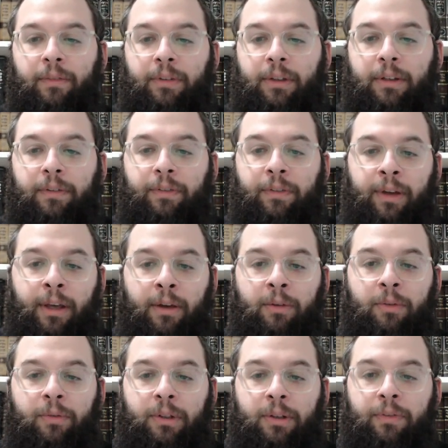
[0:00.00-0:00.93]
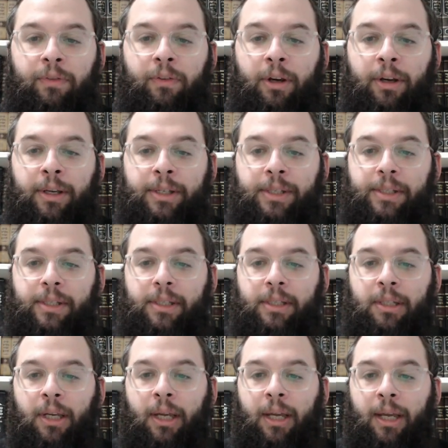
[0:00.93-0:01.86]

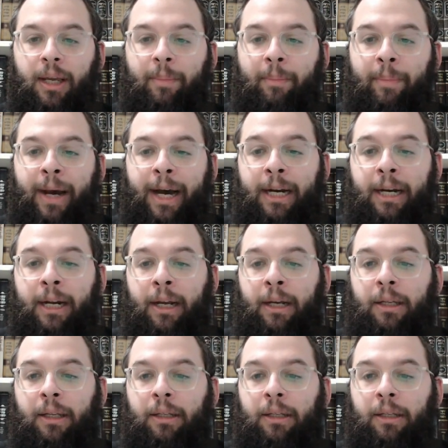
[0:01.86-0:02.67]
V'Yefeis Mar'eh.